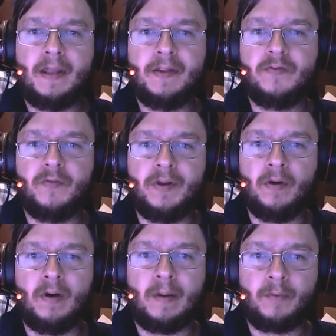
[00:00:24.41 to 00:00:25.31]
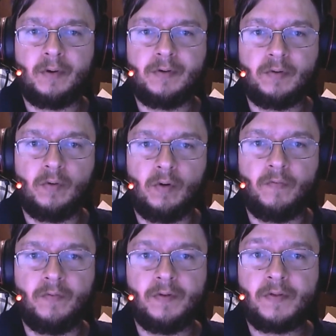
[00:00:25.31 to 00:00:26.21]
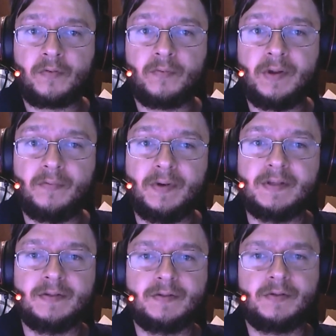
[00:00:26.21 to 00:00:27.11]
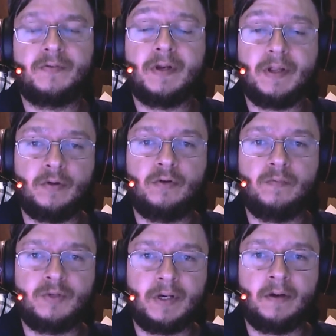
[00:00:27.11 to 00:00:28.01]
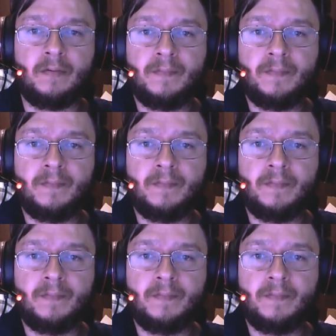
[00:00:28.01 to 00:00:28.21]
In this video, I'm going to go over the 3 reasons to create a YouTube channel.